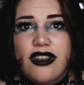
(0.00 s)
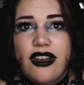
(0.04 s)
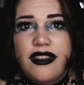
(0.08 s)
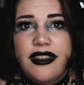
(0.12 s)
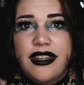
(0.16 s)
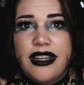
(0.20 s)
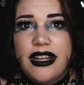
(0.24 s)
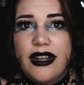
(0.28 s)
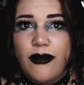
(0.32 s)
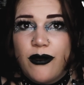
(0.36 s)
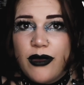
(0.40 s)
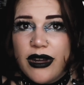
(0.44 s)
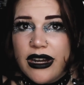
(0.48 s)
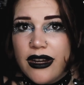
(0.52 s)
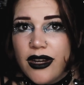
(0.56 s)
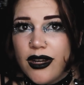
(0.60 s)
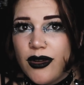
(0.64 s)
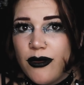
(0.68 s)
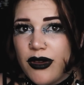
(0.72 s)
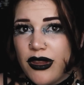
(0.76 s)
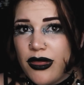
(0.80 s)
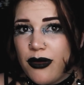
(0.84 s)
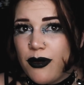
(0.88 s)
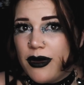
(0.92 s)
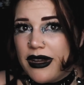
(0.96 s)
on there and wear
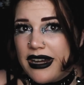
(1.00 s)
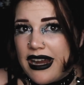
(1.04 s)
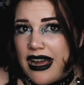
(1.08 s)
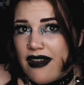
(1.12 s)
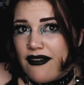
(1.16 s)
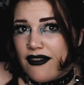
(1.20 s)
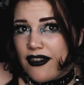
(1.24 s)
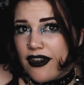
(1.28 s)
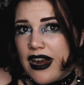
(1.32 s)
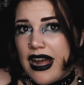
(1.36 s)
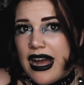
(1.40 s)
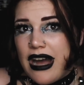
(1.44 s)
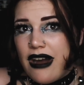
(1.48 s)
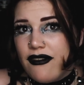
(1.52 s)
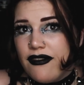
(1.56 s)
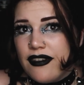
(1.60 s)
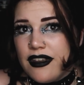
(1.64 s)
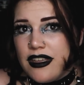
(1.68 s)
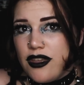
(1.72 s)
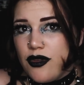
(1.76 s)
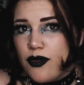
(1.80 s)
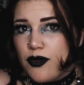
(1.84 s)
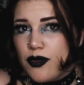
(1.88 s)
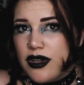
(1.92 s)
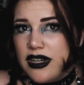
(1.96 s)
it with whatever
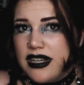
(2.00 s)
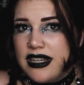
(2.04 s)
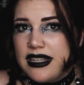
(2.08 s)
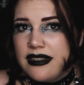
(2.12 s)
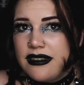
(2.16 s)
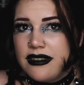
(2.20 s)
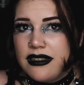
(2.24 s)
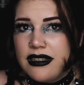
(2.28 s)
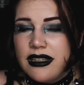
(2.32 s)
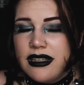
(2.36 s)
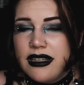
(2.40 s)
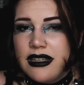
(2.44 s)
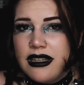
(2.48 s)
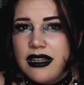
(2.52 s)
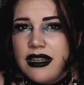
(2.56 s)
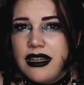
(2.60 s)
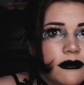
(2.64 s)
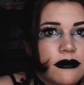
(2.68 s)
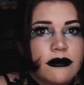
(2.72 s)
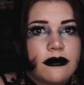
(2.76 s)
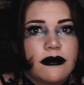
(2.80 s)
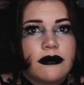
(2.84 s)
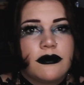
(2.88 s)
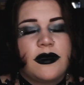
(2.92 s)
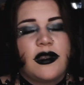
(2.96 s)
outfit you want.
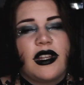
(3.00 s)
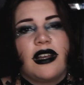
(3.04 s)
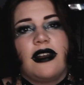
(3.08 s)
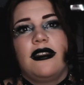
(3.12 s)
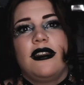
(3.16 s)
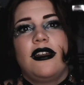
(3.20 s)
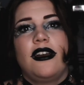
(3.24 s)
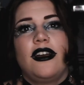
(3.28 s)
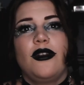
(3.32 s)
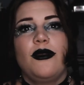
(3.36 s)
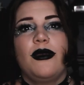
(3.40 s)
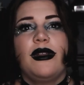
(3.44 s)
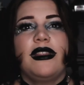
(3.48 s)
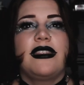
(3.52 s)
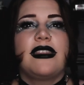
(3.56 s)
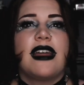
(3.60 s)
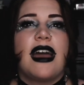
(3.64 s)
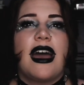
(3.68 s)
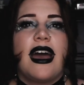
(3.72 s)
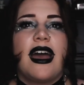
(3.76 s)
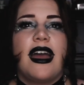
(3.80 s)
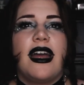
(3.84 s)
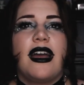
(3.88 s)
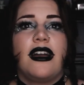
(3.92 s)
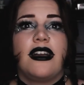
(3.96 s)
Along with
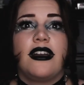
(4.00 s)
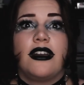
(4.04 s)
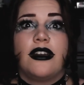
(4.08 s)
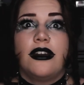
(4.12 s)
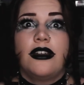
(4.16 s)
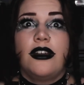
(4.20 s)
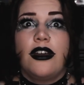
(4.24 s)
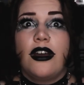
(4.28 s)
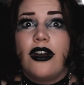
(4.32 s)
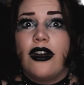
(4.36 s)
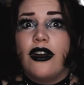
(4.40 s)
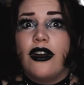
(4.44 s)
that, a good